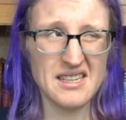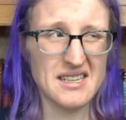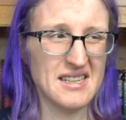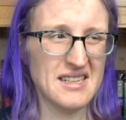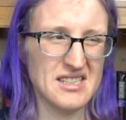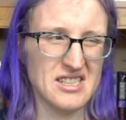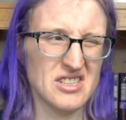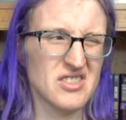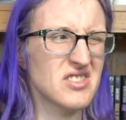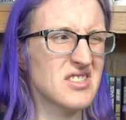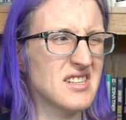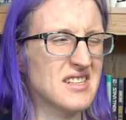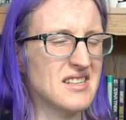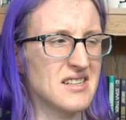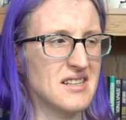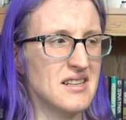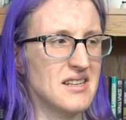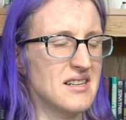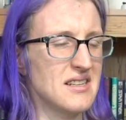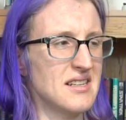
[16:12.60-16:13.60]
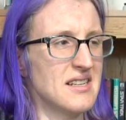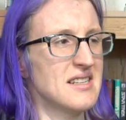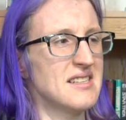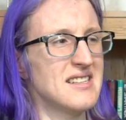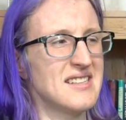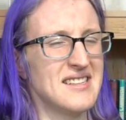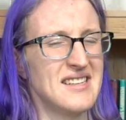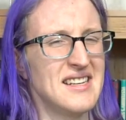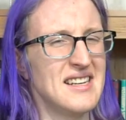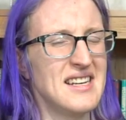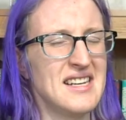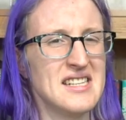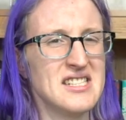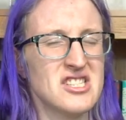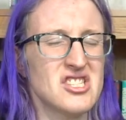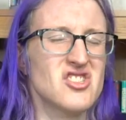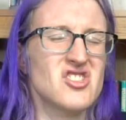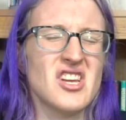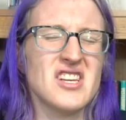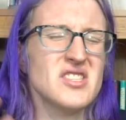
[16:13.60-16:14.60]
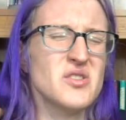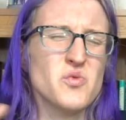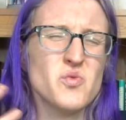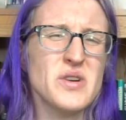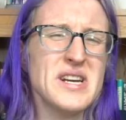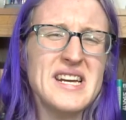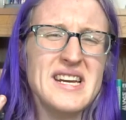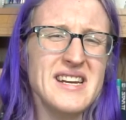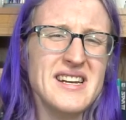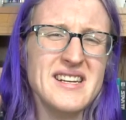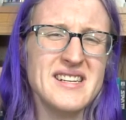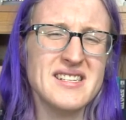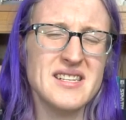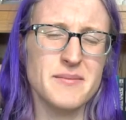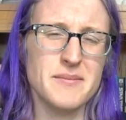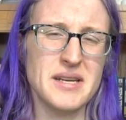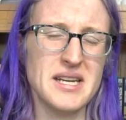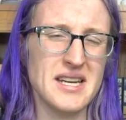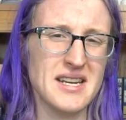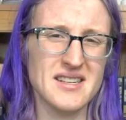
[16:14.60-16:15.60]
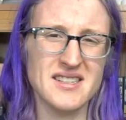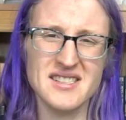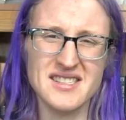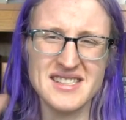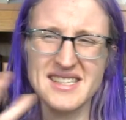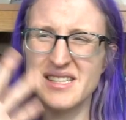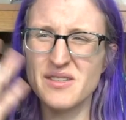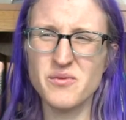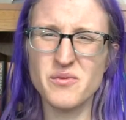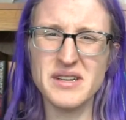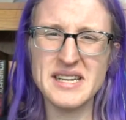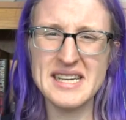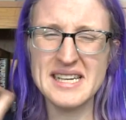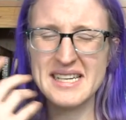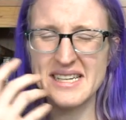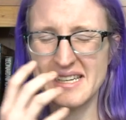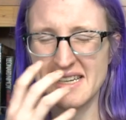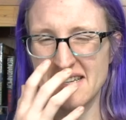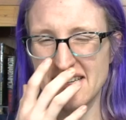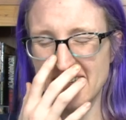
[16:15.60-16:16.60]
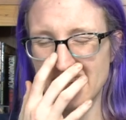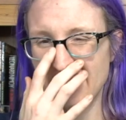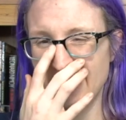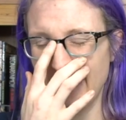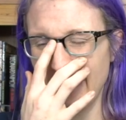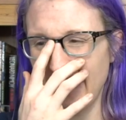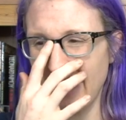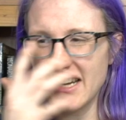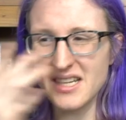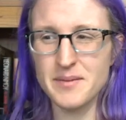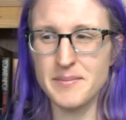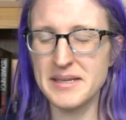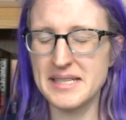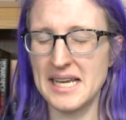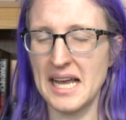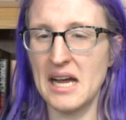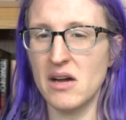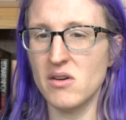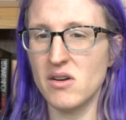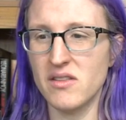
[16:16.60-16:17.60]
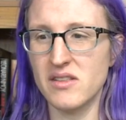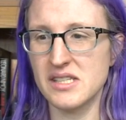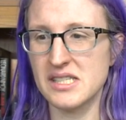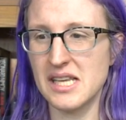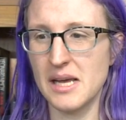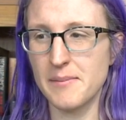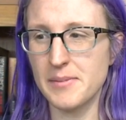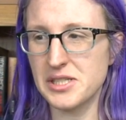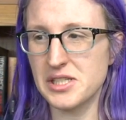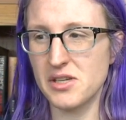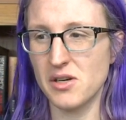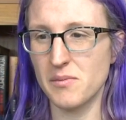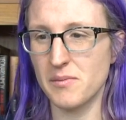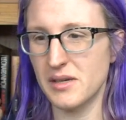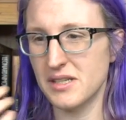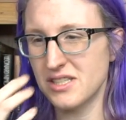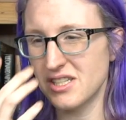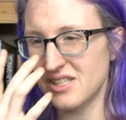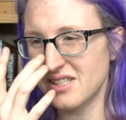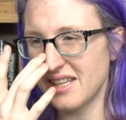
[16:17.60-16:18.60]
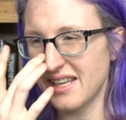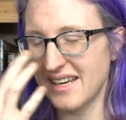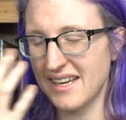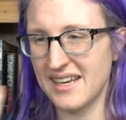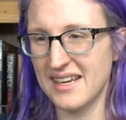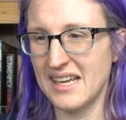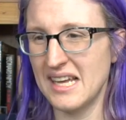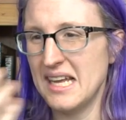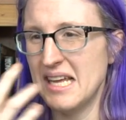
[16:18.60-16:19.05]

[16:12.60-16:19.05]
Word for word: It just, it just doesn't read to me. It just didn't read. And I hate to be down on this episode, but just like,